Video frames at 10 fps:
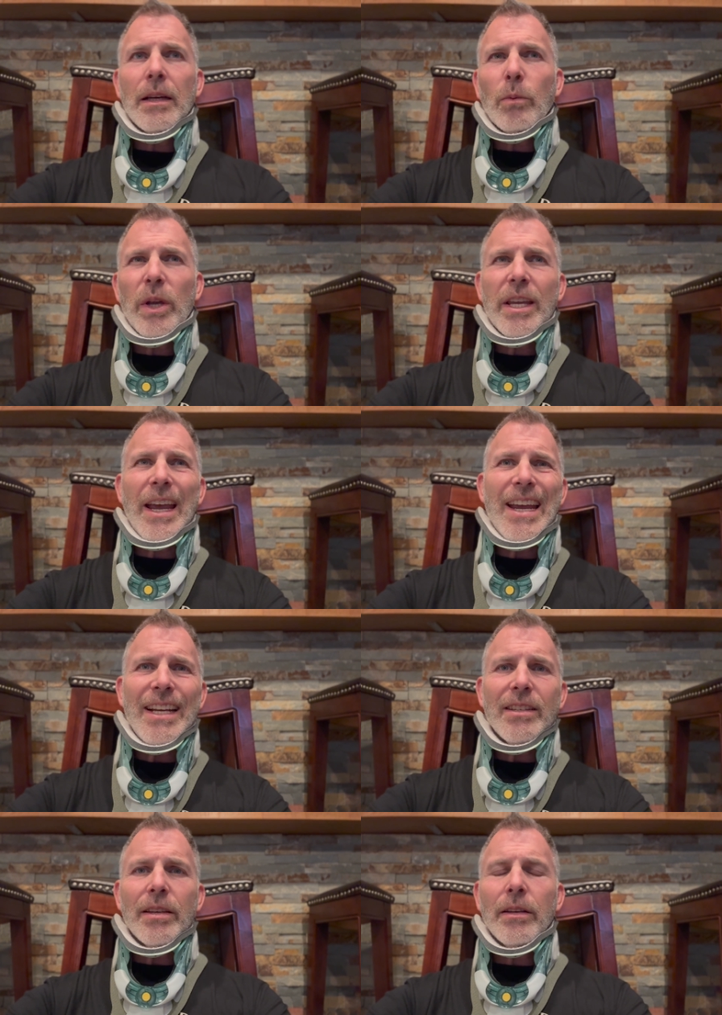
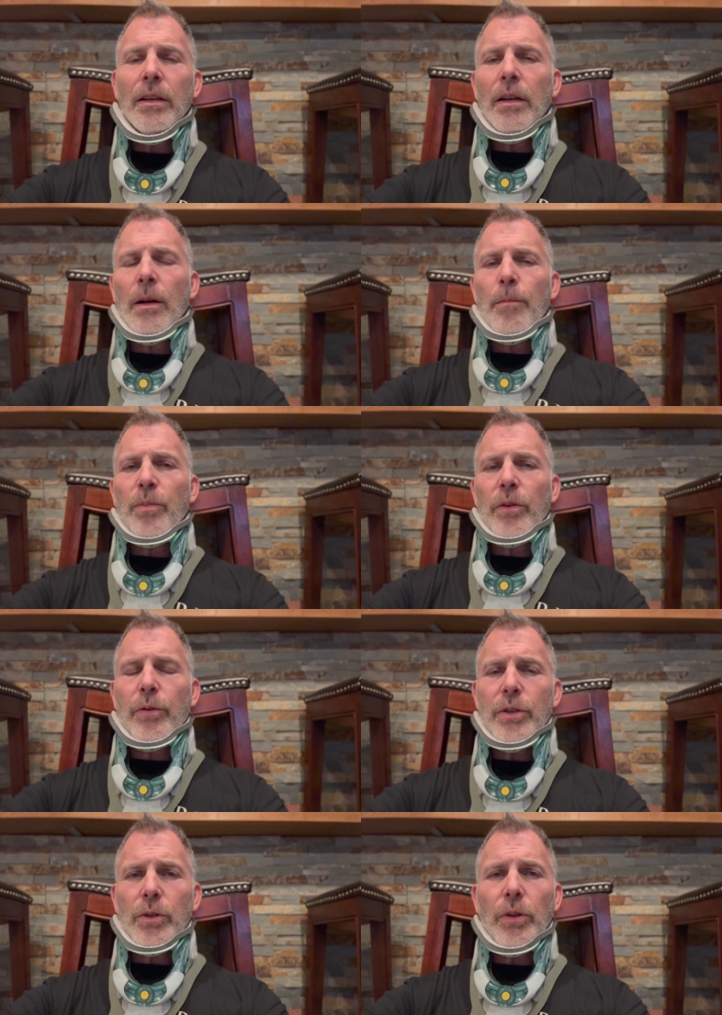8, the
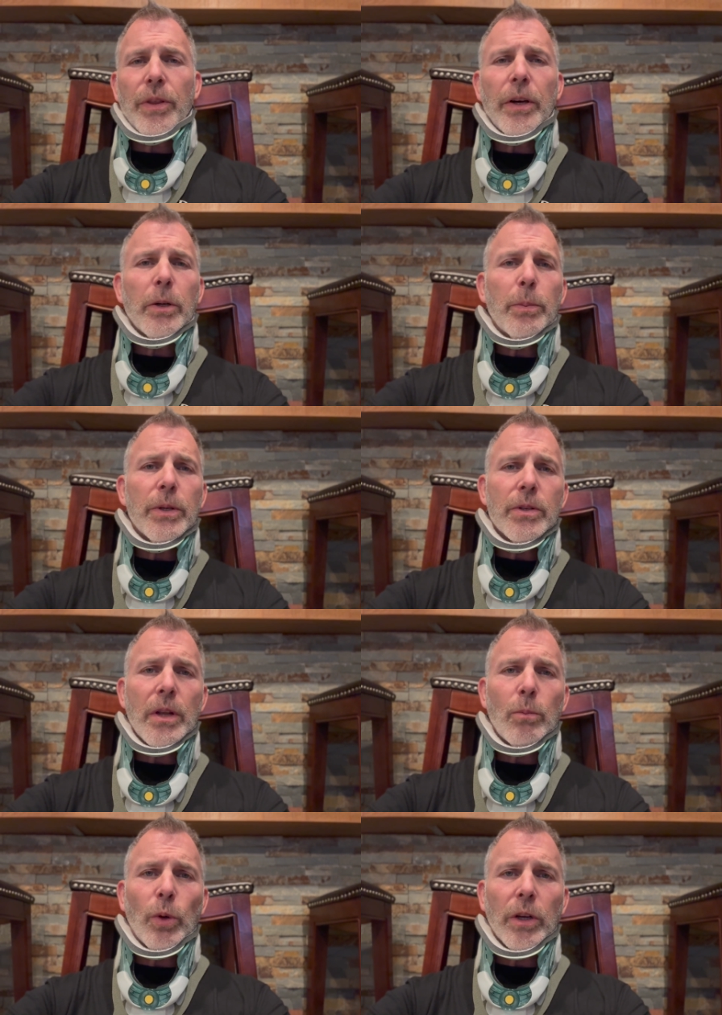physical therapist that
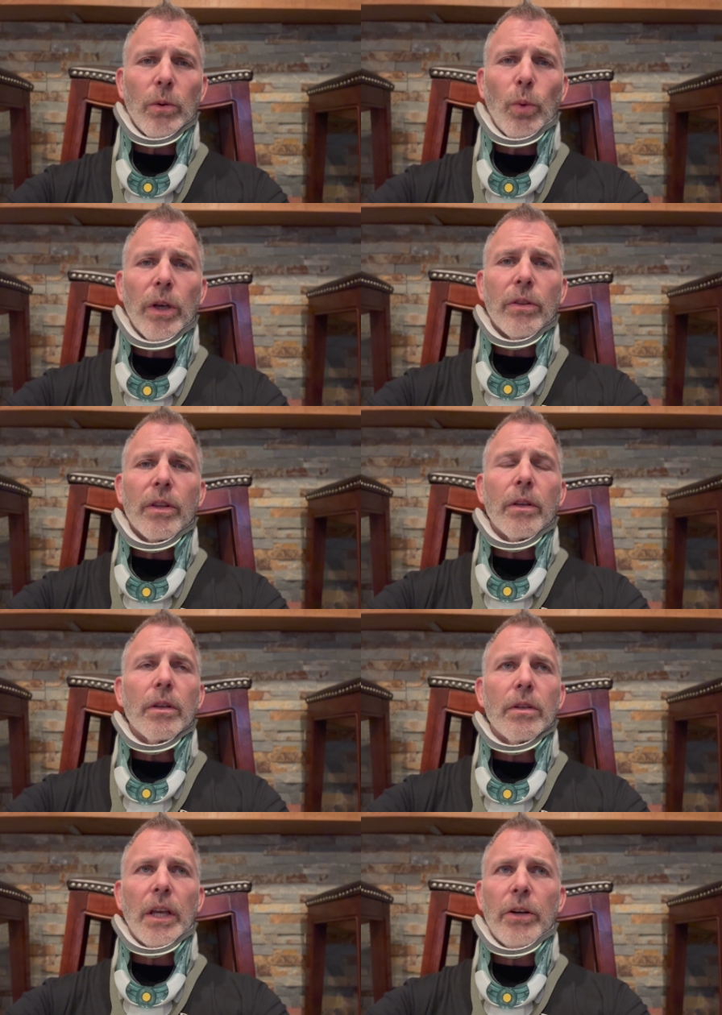I'm working with
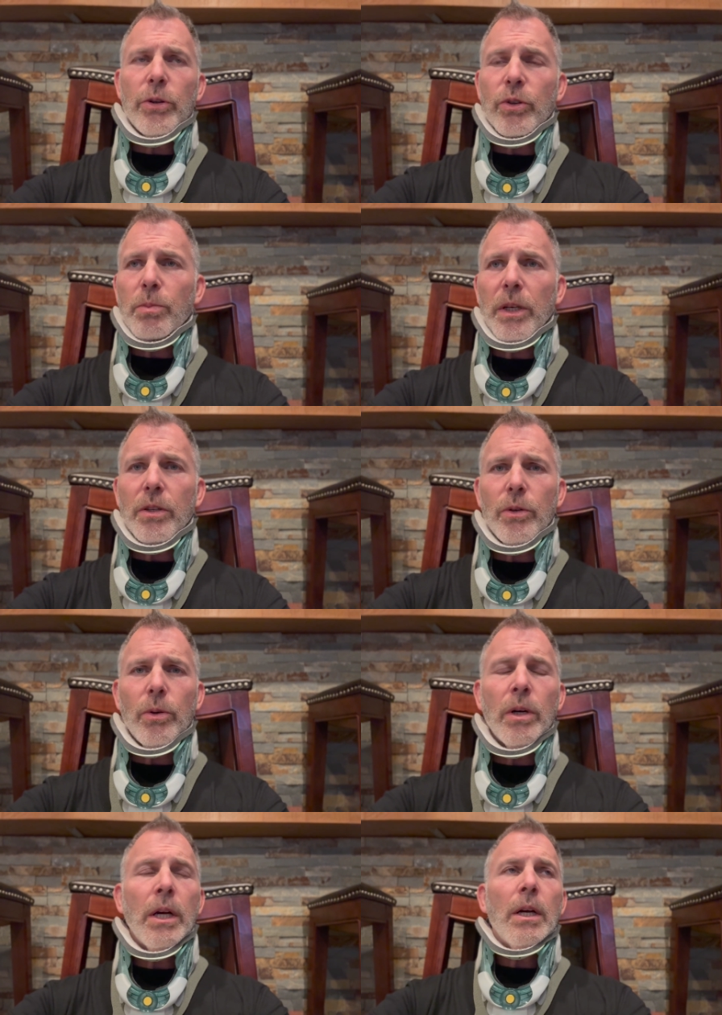introduced me
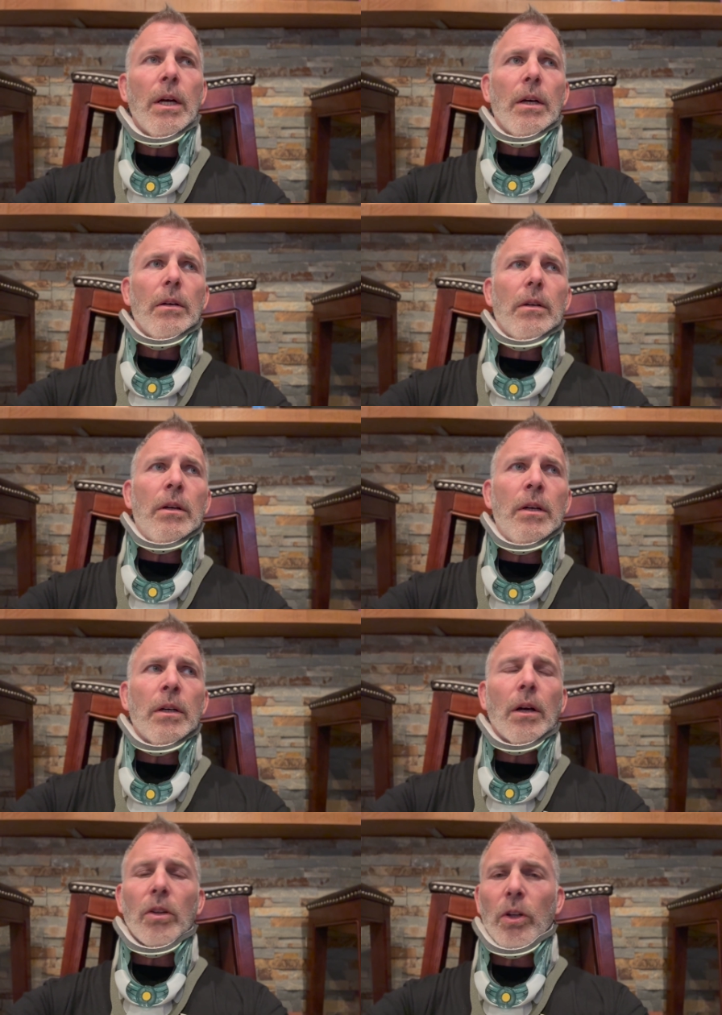to
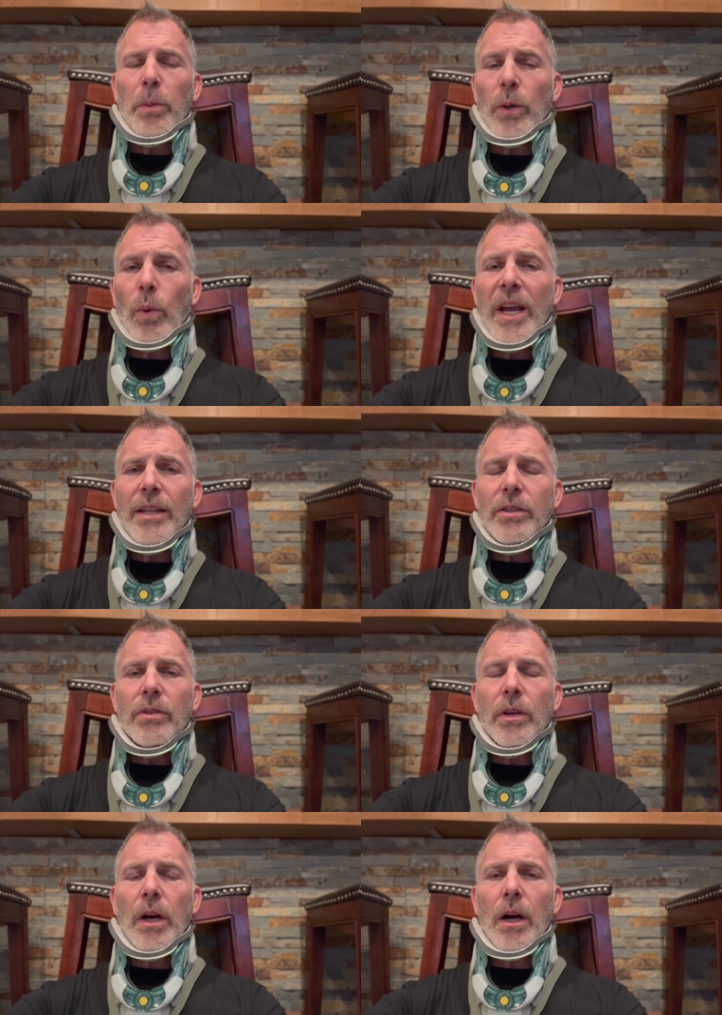a little bit of
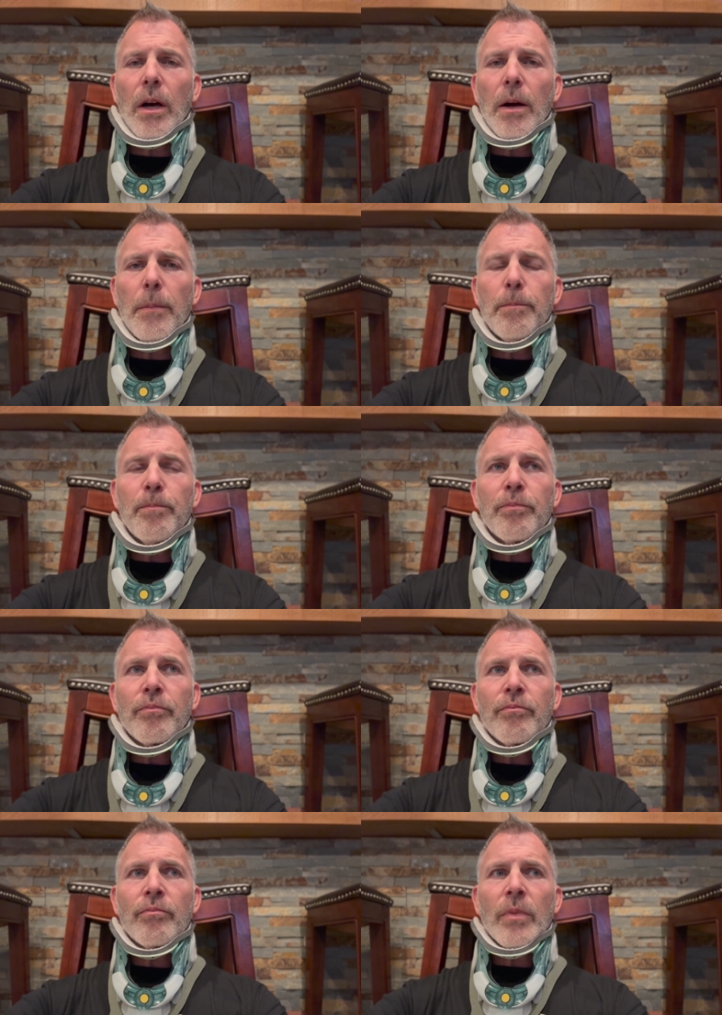weights.
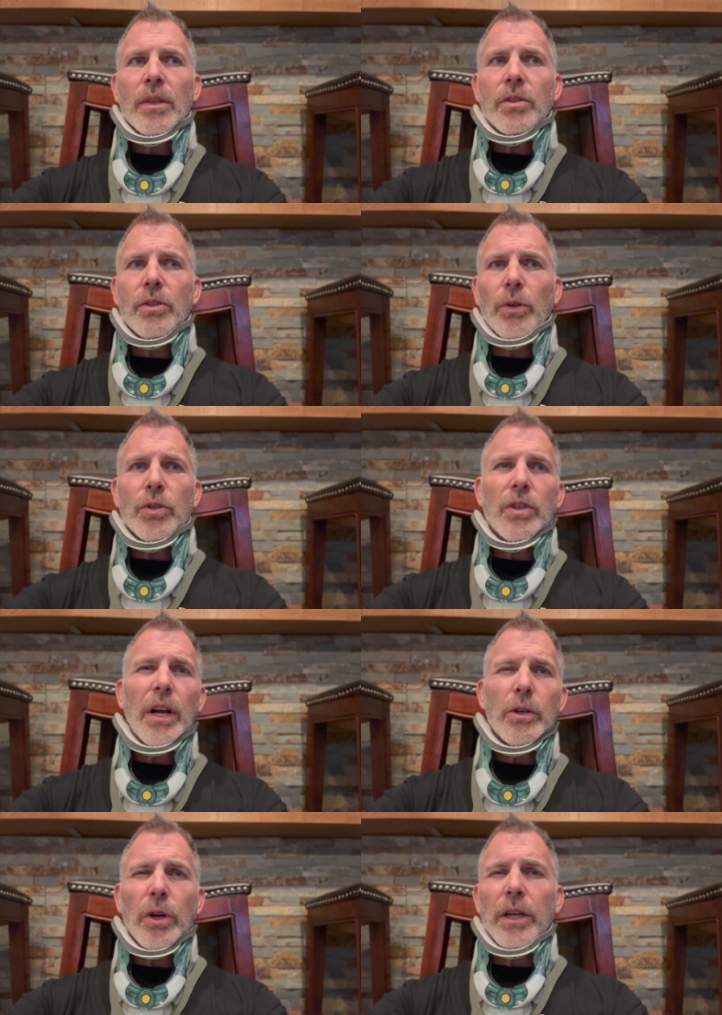Still
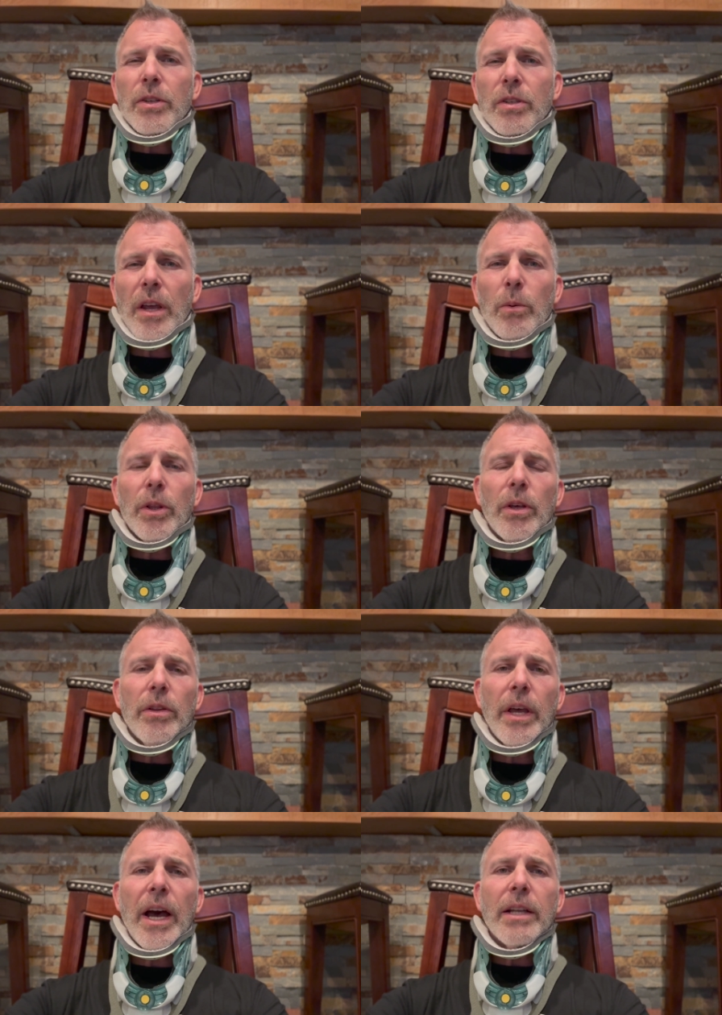trying to stay within
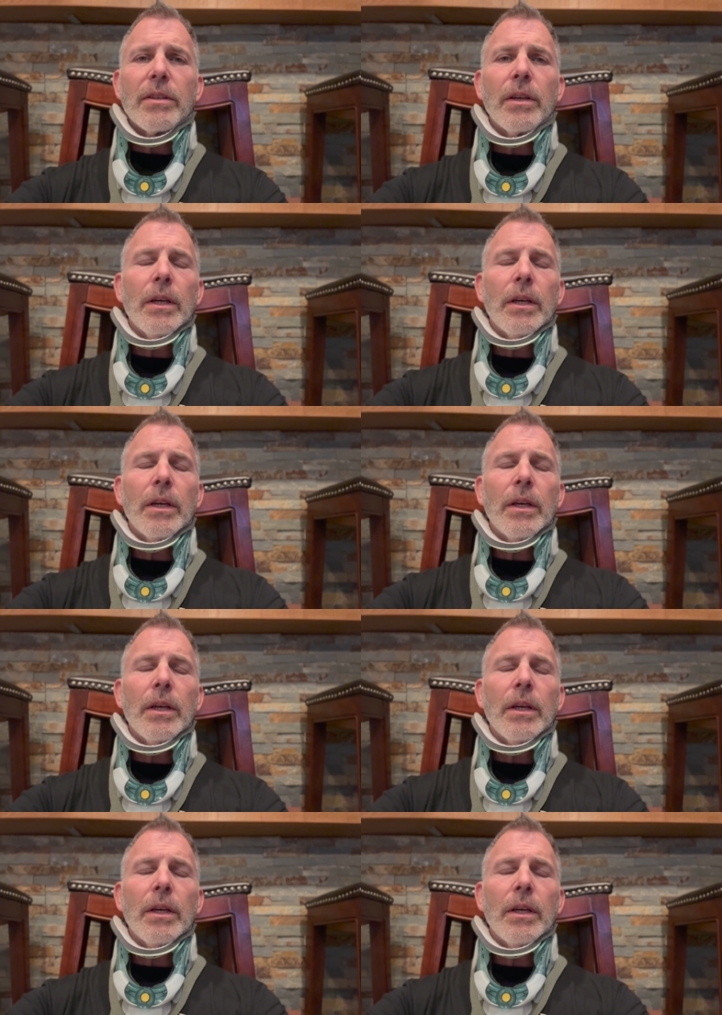that,